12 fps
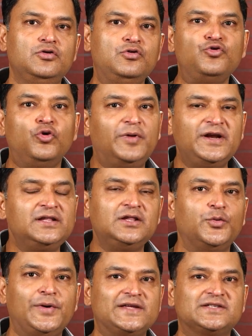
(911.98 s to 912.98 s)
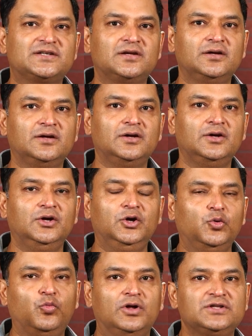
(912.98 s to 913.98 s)
Nobody in the West
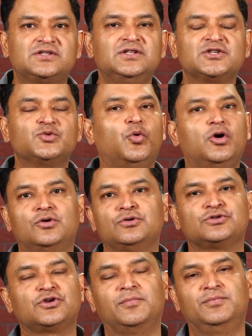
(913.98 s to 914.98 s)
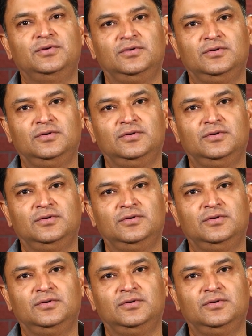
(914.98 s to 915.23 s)
wants this war to stop.